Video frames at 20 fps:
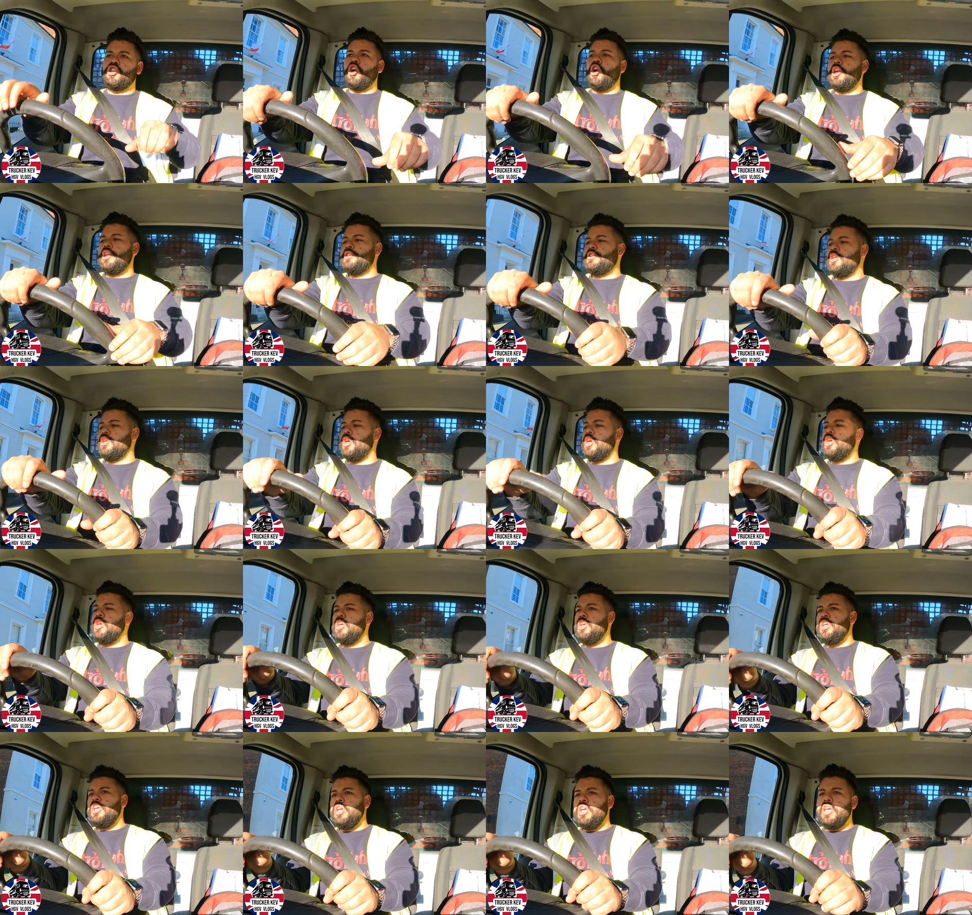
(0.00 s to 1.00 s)
trolley to
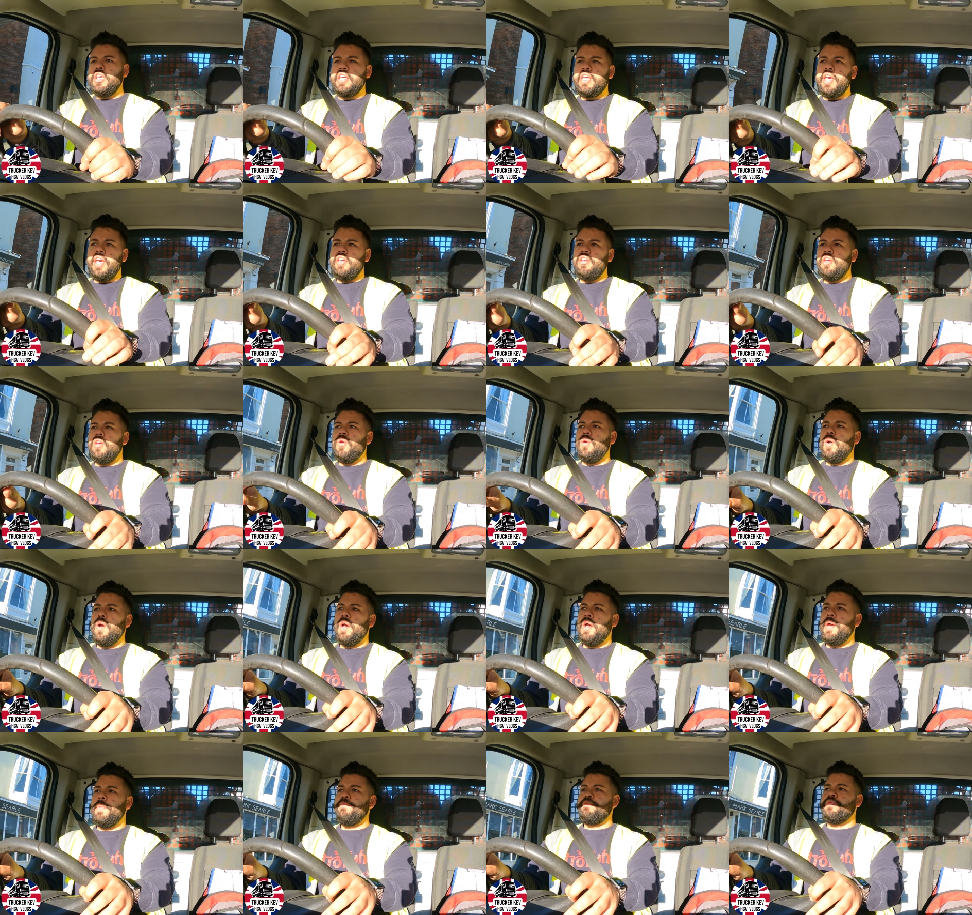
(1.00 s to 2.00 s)
get you
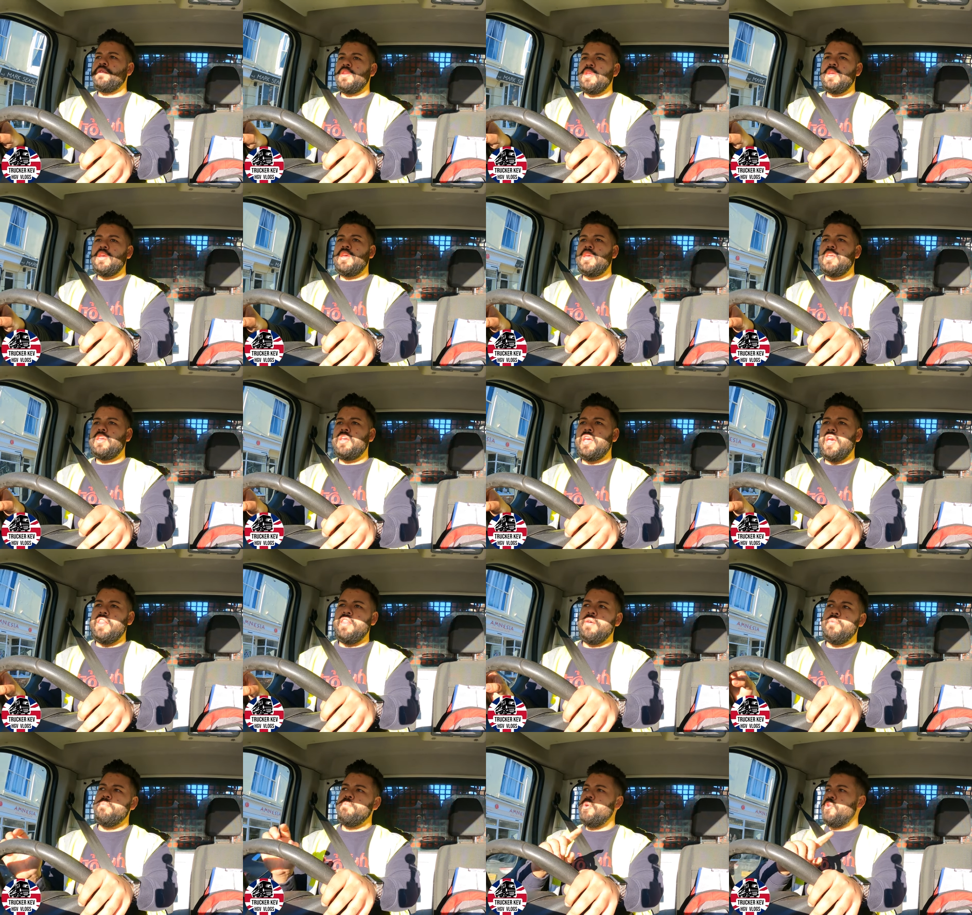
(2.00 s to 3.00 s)
get
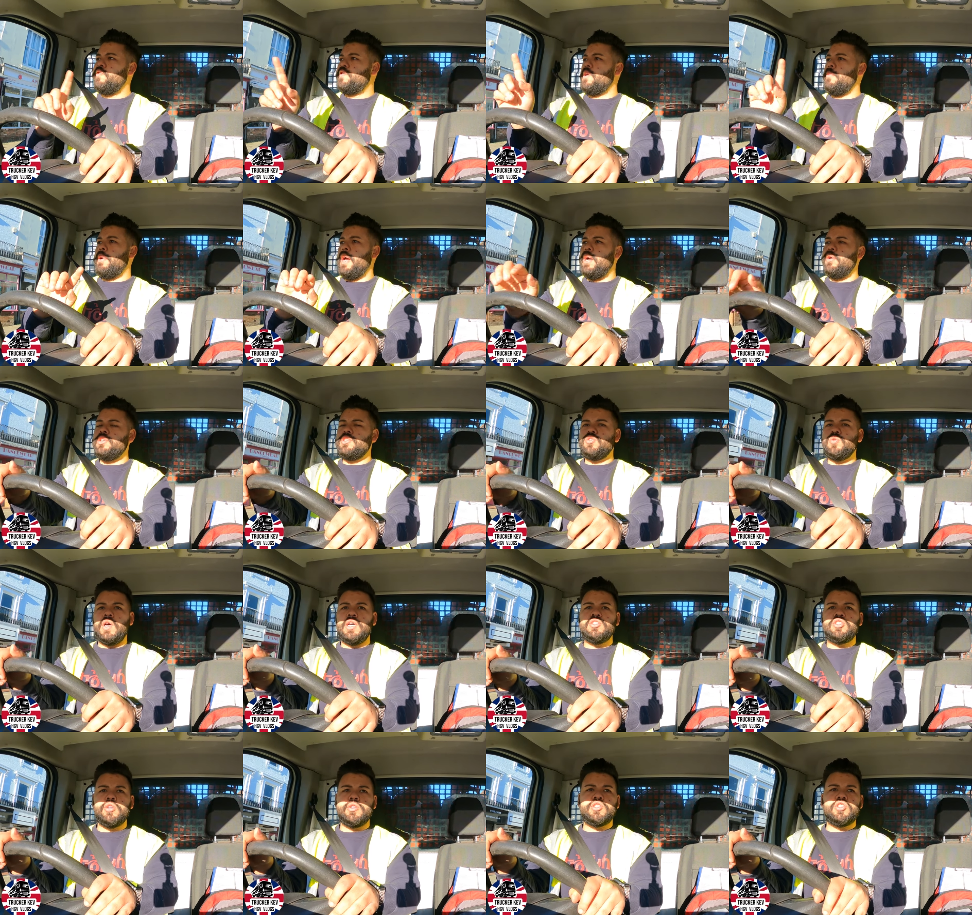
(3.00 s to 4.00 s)
them moved about as
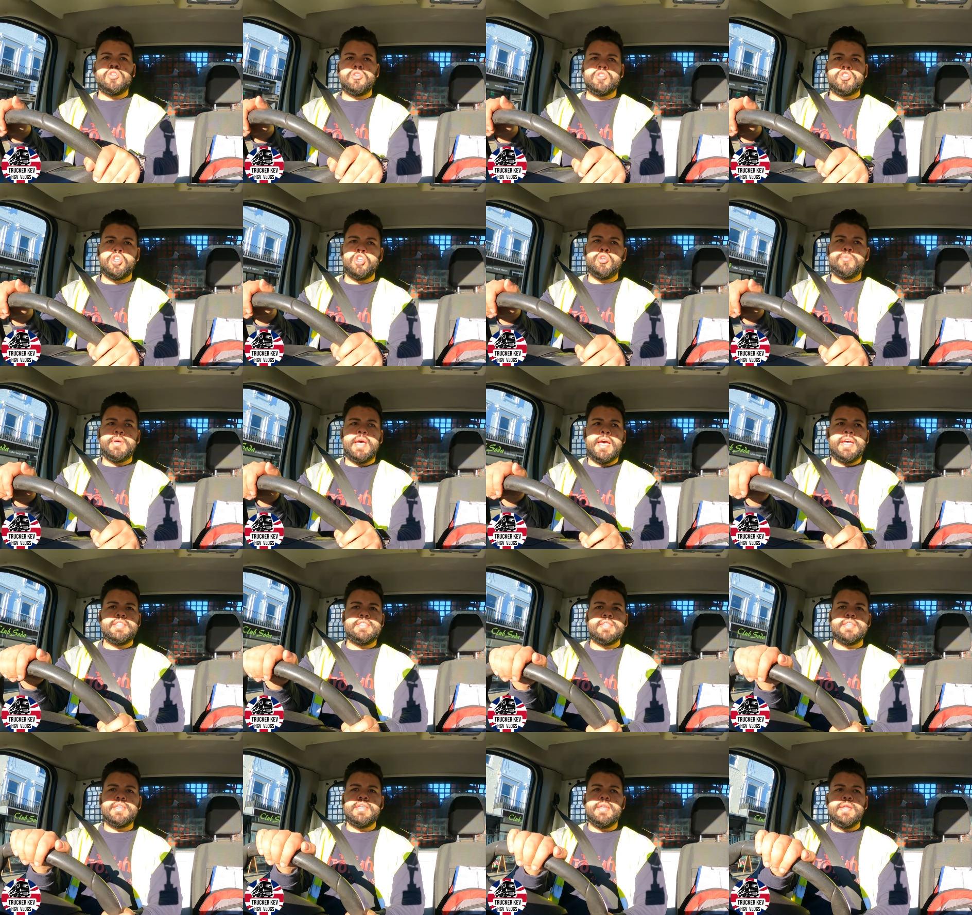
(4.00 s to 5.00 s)
well, so it's not too bad.